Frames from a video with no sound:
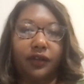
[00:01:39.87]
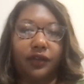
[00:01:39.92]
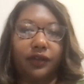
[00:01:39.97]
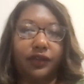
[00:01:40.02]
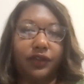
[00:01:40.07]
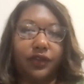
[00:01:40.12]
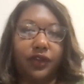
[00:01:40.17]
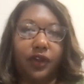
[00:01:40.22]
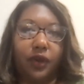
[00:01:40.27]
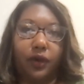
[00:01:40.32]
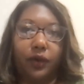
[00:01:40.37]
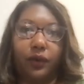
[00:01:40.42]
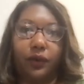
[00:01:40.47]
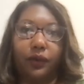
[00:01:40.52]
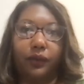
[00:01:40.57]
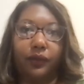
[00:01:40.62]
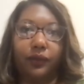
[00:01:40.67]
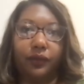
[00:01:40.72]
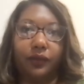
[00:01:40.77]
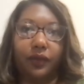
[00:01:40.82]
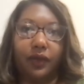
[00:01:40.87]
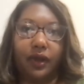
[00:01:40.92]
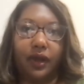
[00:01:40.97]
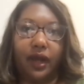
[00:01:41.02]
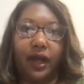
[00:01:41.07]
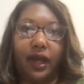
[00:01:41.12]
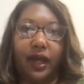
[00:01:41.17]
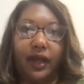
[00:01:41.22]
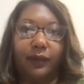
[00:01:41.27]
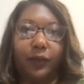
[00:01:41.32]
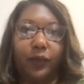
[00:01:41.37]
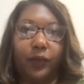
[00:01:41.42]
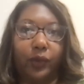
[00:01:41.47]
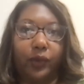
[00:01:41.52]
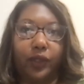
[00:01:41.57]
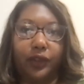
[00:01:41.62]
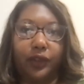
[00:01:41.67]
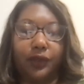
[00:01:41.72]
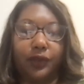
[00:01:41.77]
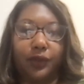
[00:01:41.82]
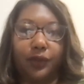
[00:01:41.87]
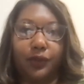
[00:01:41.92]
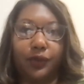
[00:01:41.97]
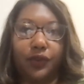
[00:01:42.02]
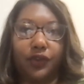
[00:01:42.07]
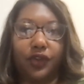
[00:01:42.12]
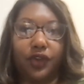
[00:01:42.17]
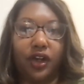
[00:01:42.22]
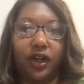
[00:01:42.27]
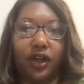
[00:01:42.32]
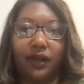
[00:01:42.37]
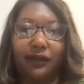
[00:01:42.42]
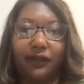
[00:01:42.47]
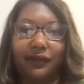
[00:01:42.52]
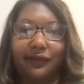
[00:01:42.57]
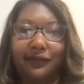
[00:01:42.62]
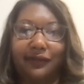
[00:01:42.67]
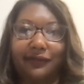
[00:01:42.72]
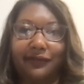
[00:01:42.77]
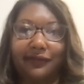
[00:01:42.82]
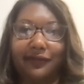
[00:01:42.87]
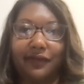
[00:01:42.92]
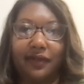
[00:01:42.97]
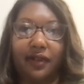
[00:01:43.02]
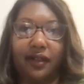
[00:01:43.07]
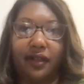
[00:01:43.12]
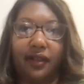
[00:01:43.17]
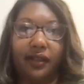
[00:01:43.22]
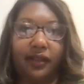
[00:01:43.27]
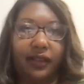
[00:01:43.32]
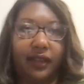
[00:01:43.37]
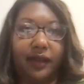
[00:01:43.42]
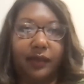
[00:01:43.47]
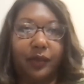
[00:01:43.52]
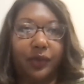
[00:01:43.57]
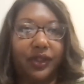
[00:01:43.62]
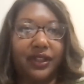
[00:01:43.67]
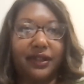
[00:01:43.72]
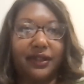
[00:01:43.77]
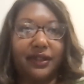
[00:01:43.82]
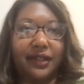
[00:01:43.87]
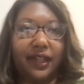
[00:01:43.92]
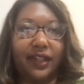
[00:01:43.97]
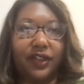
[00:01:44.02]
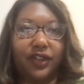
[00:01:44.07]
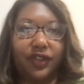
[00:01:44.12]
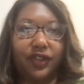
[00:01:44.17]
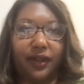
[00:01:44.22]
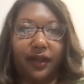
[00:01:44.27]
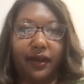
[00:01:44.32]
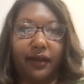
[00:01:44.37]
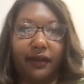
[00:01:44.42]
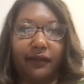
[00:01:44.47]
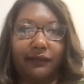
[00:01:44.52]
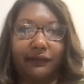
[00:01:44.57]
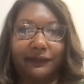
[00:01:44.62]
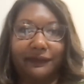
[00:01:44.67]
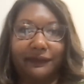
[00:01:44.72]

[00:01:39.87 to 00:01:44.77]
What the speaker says: So I'm going to start the presentation now.